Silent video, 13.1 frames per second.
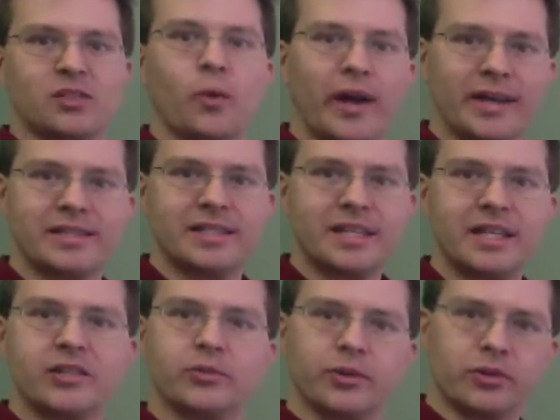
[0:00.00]
y, and z
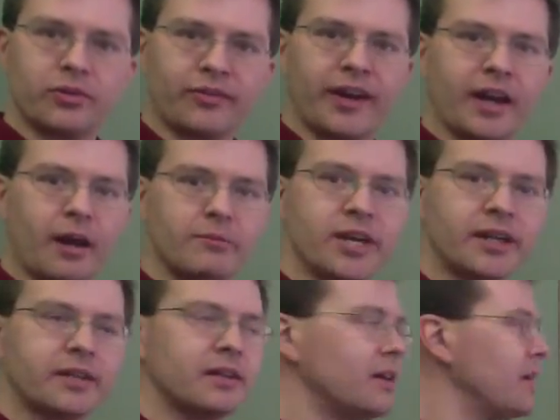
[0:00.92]
into a unified object.